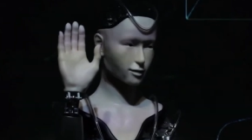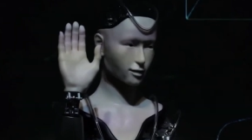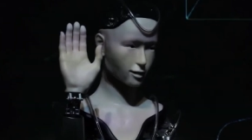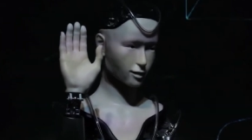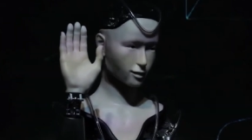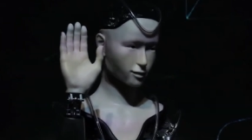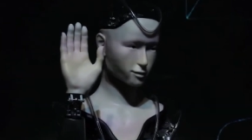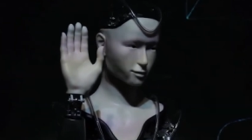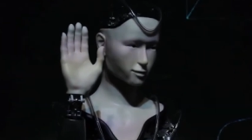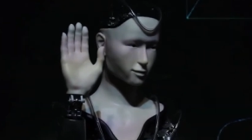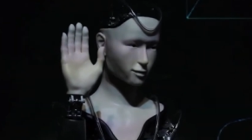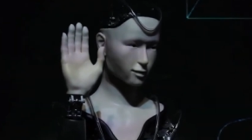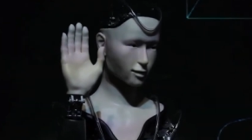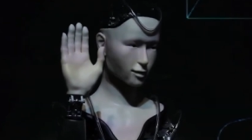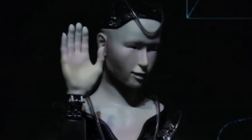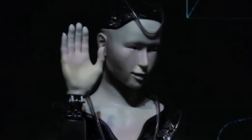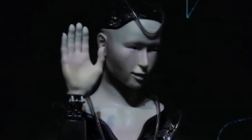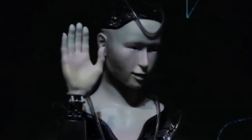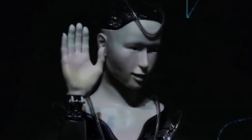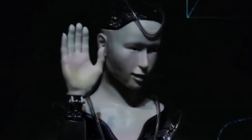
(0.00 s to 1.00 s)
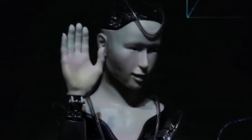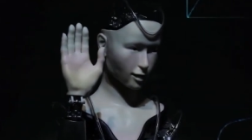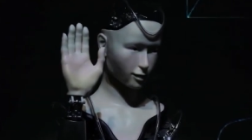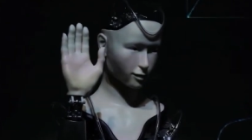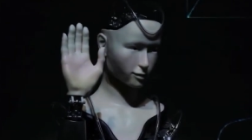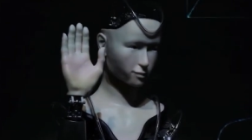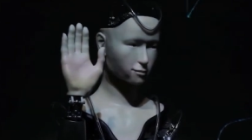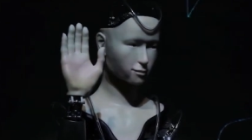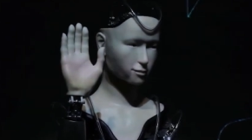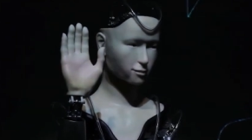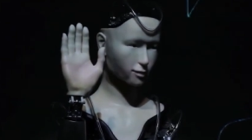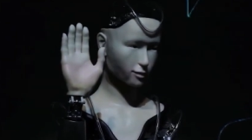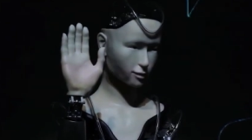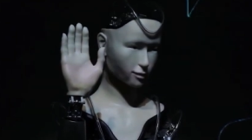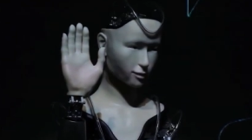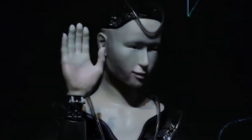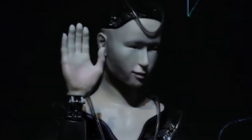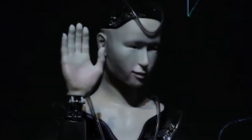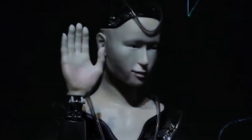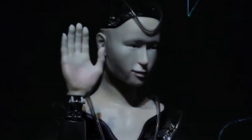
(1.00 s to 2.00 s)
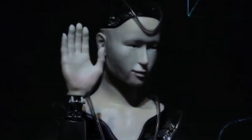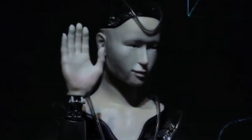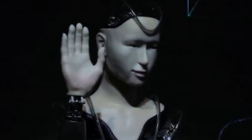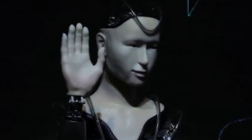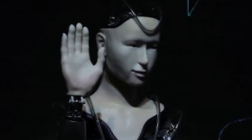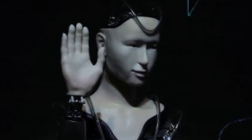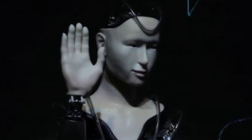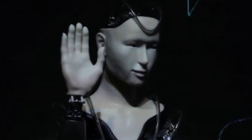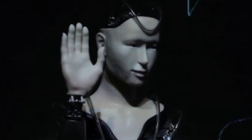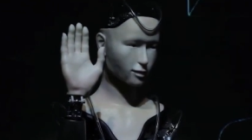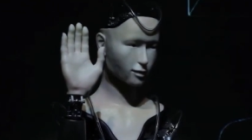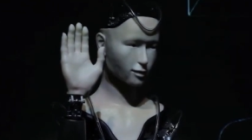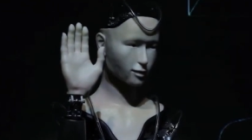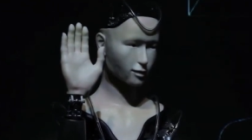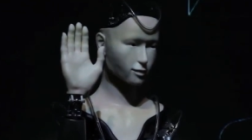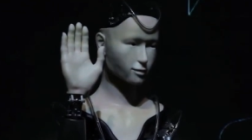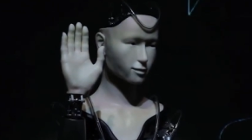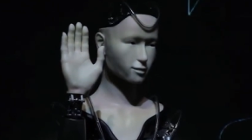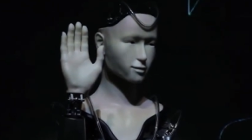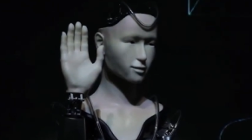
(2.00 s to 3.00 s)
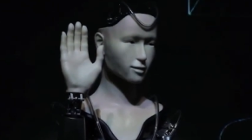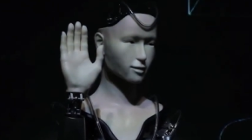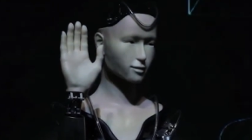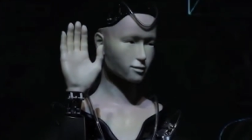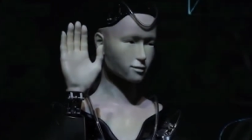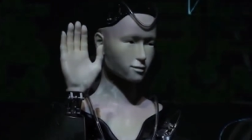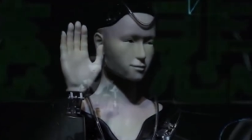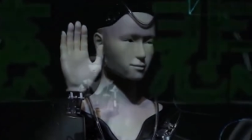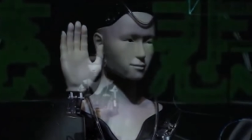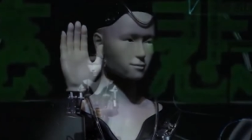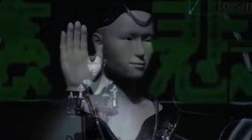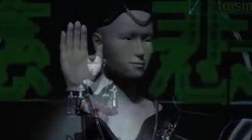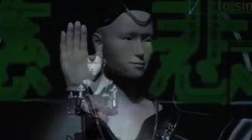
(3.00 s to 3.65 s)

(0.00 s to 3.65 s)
this additional information as very important. So a lot of things to